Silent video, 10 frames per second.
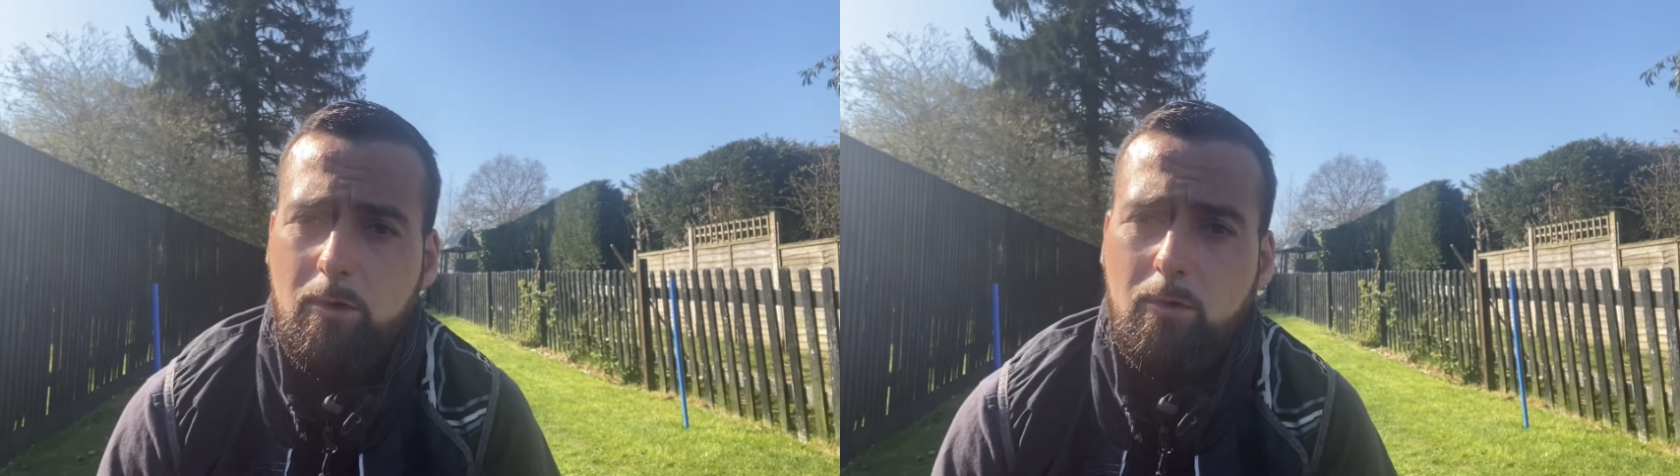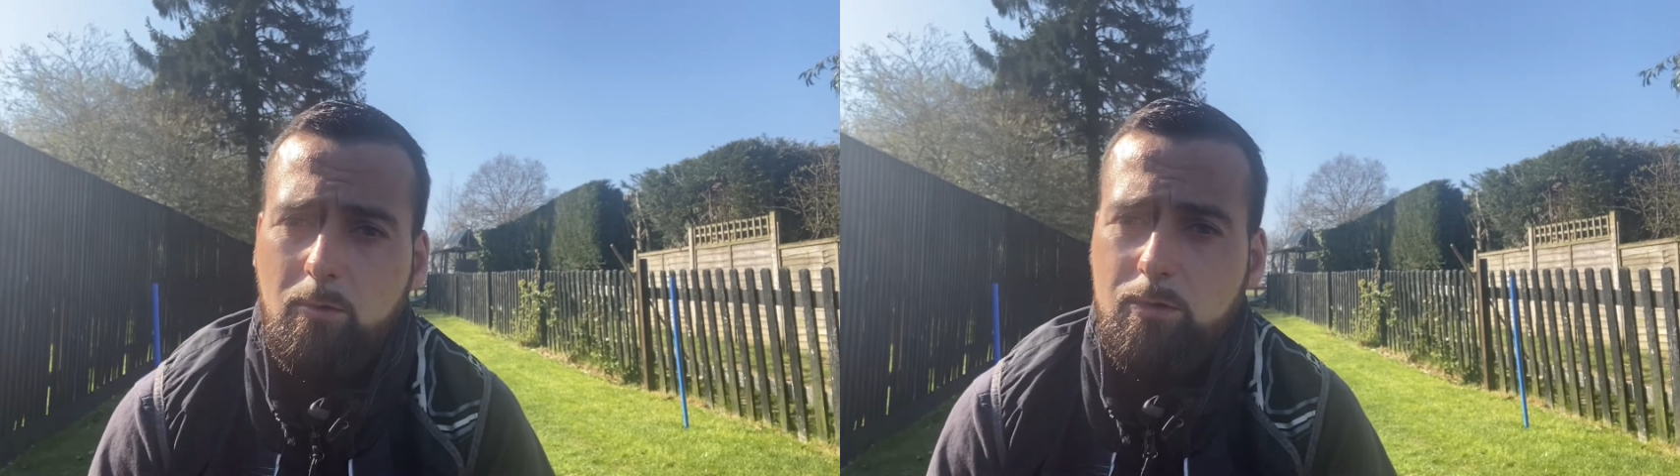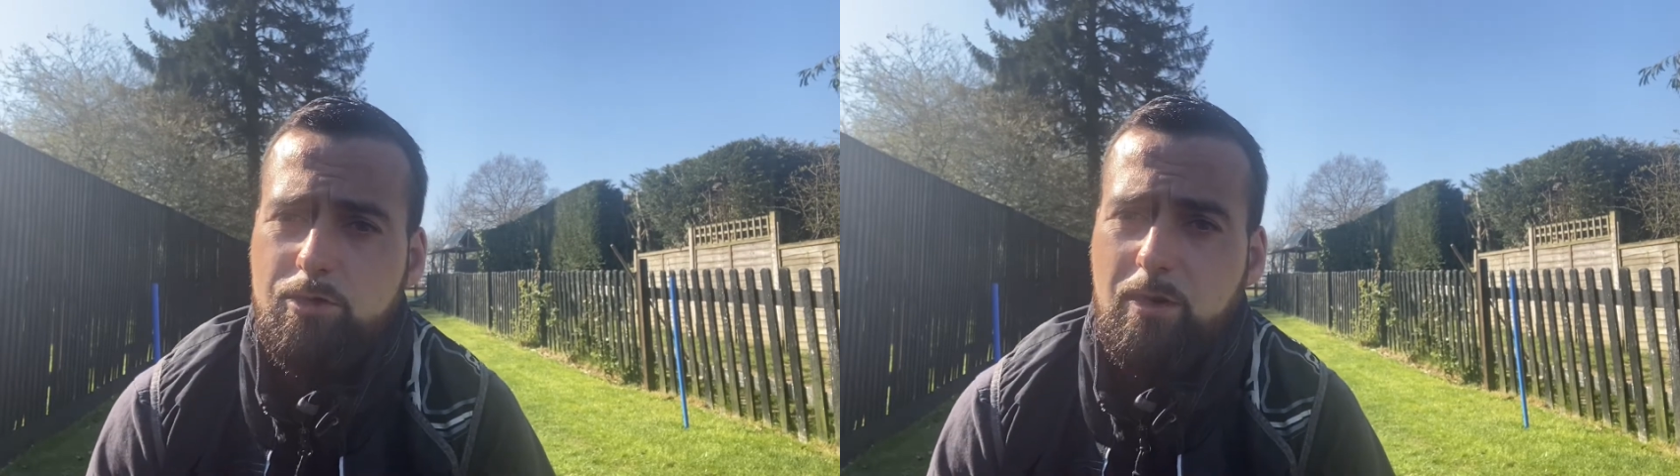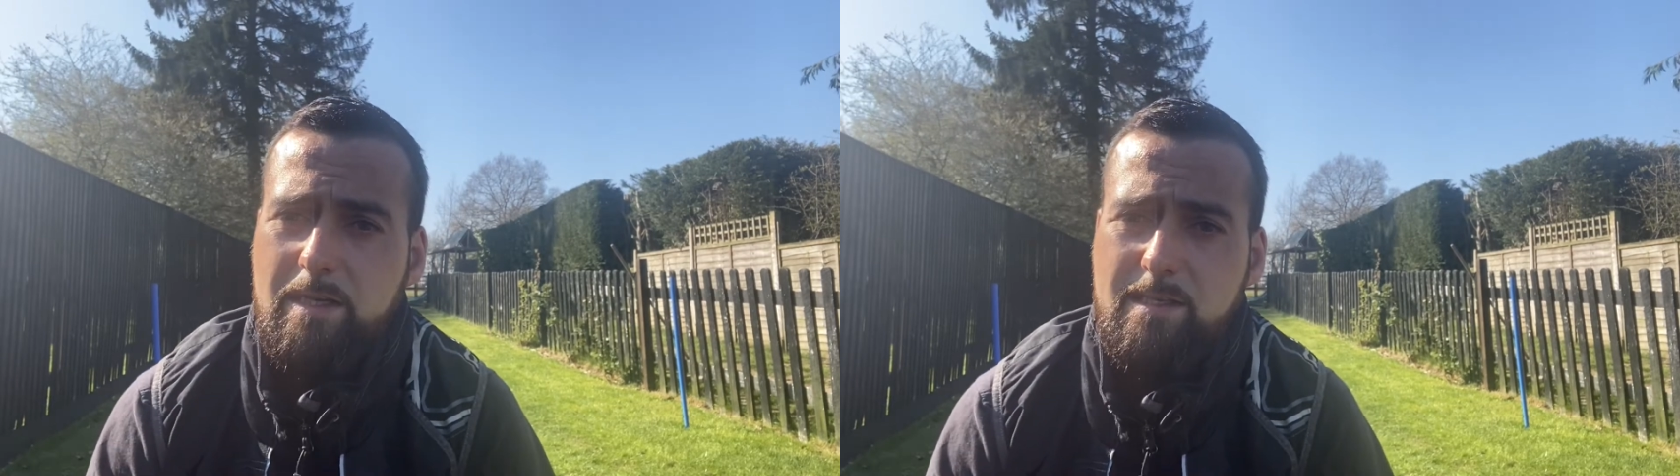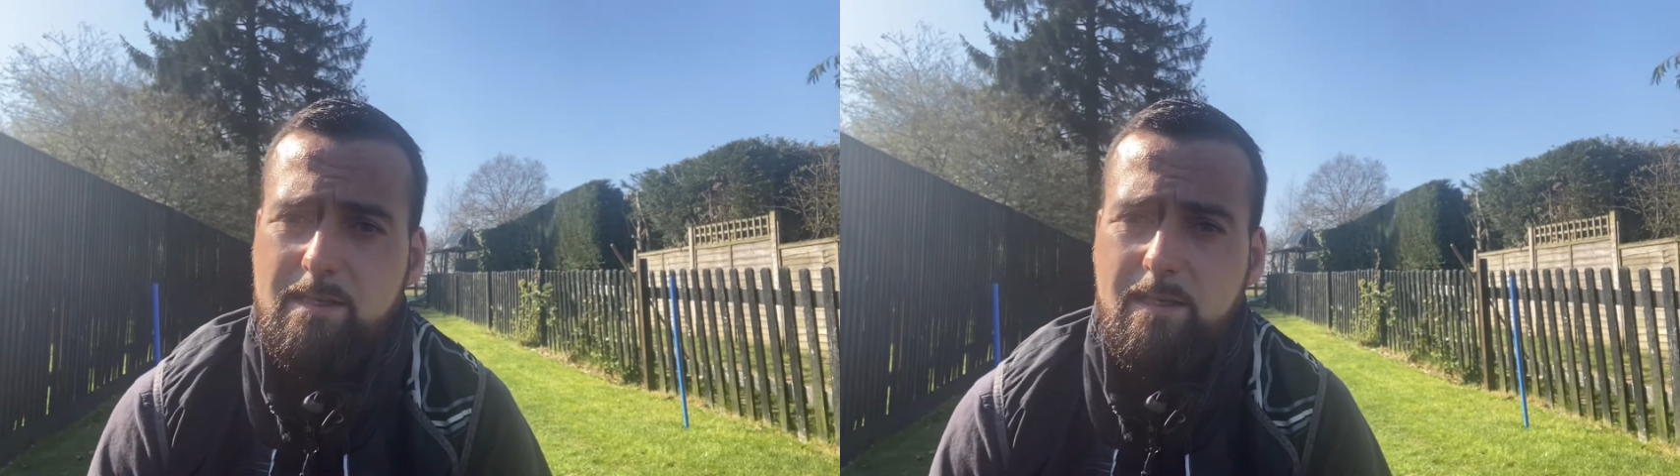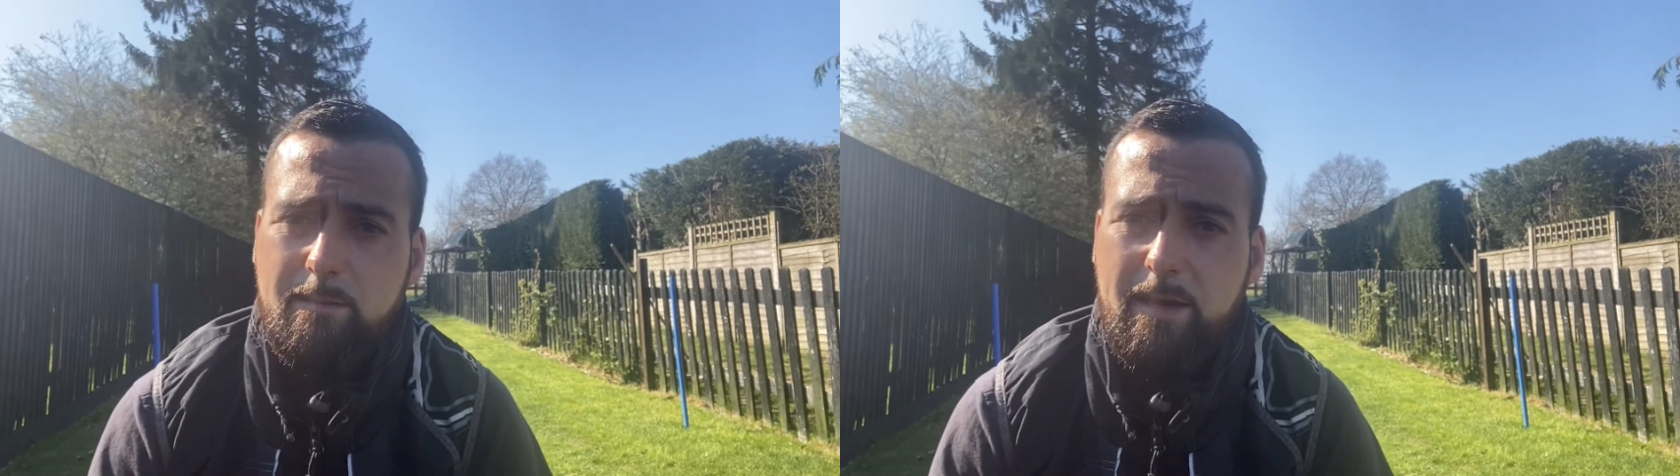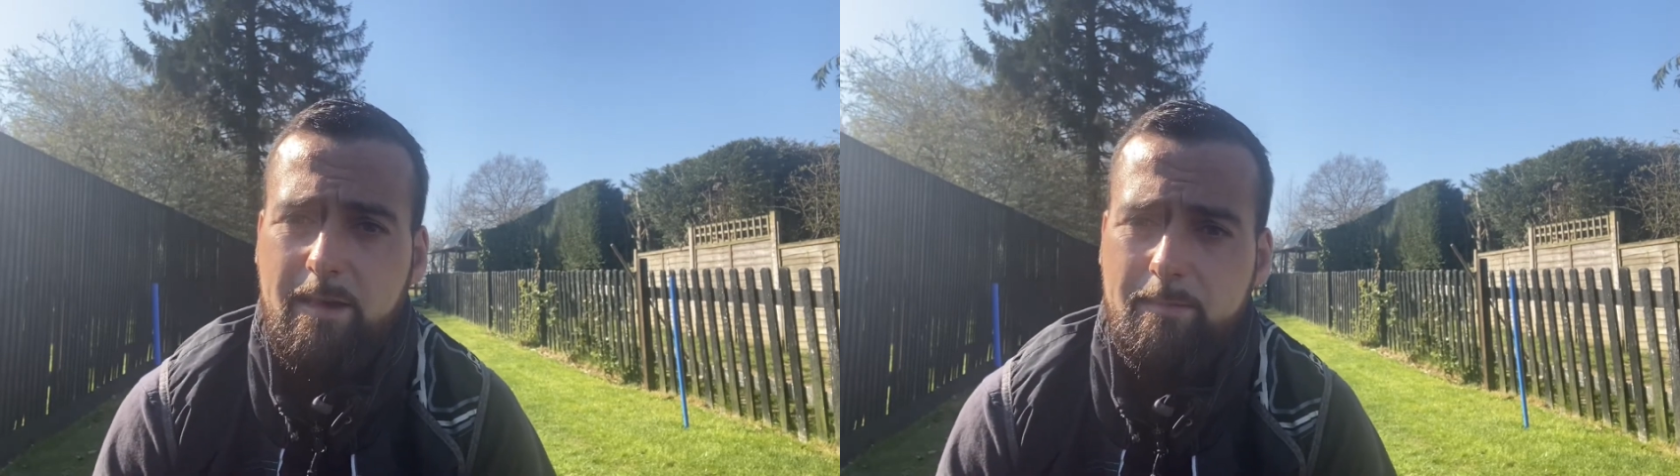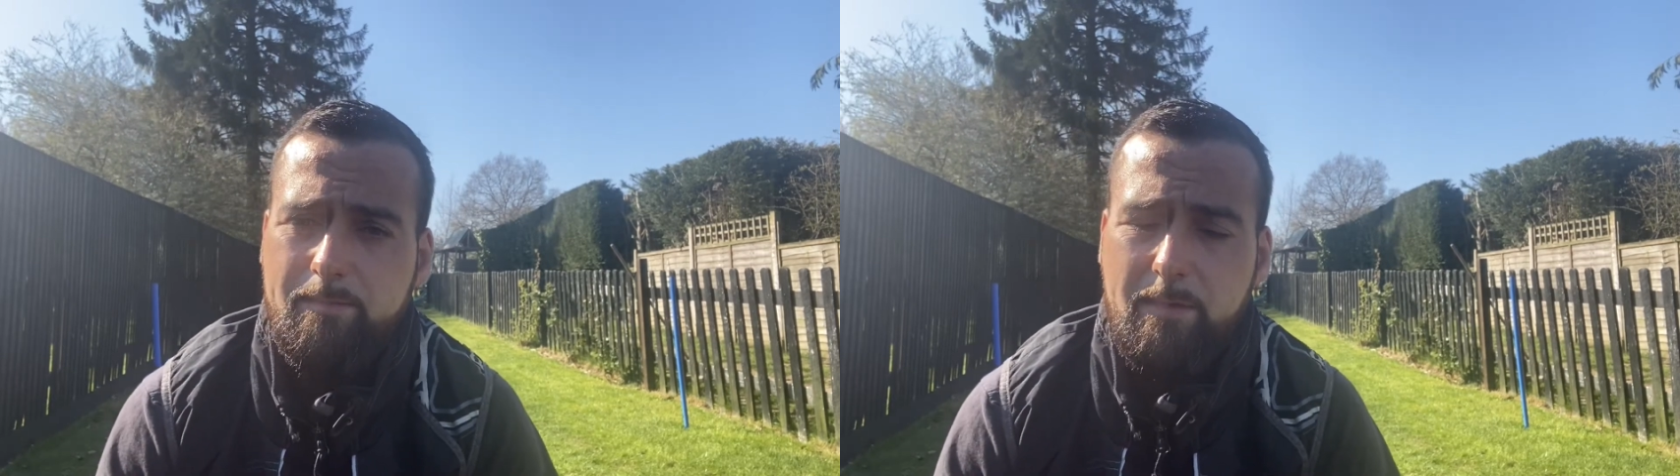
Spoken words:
all the stresses at the minute.